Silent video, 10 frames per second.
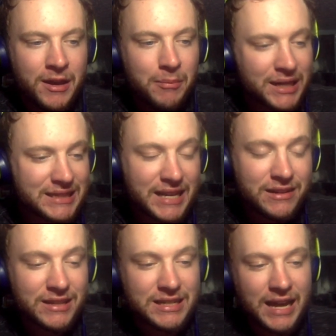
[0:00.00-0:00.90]
But at the
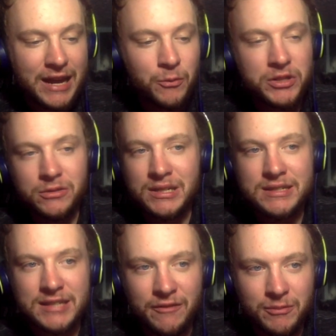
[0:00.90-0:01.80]
end of the day, when you
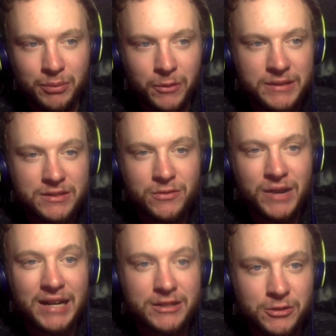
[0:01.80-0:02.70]
need seven points and you've
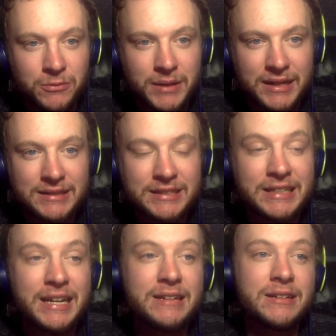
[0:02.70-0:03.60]
got two minutes to
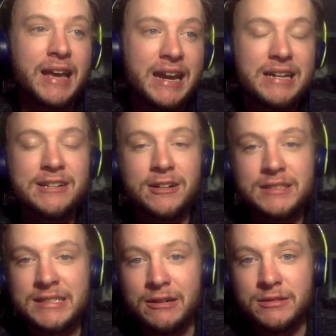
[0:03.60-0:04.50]
get eighty
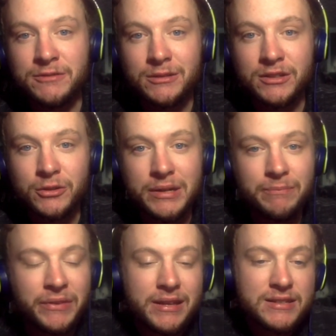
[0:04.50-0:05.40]
yards down the field to do
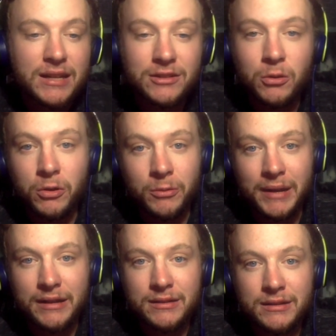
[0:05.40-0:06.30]
it, it's on the
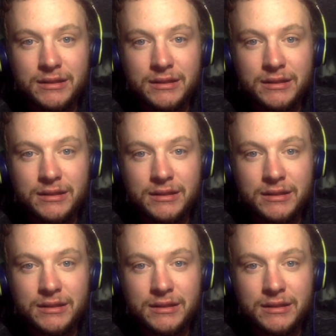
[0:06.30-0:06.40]
quarterback.